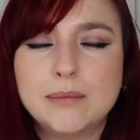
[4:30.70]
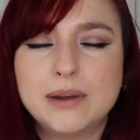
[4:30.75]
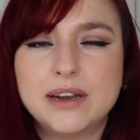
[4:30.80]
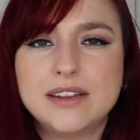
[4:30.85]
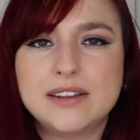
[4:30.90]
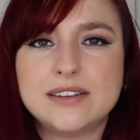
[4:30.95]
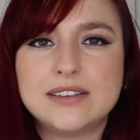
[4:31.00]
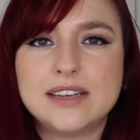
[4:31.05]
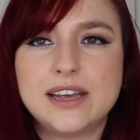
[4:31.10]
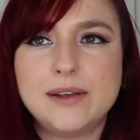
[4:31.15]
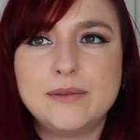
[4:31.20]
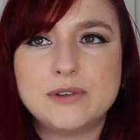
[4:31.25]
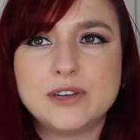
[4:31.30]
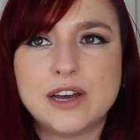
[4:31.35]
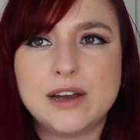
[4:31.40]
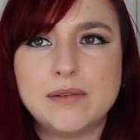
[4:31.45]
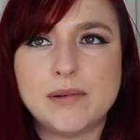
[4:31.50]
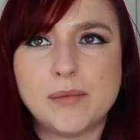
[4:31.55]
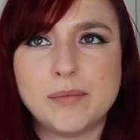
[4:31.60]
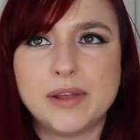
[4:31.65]
but at the same
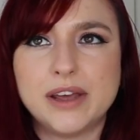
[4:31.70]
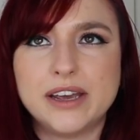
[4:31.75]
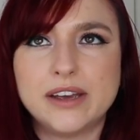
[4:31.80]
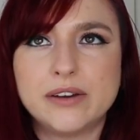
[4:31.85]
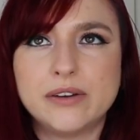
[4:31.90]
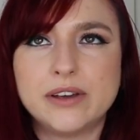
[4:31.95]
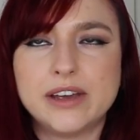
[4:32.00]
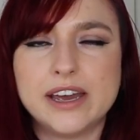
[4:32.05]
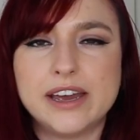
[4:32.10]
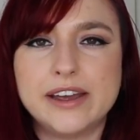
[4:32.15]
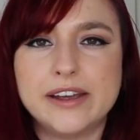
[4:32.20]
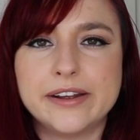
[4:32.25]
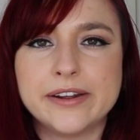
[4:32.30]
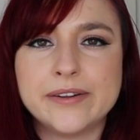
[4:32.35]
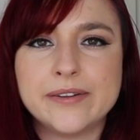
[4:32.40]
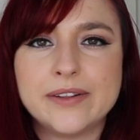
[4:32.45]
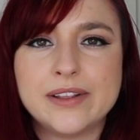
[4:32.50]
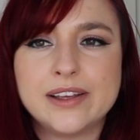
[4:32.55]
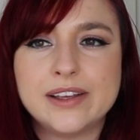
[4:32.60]
time I'm like, okay,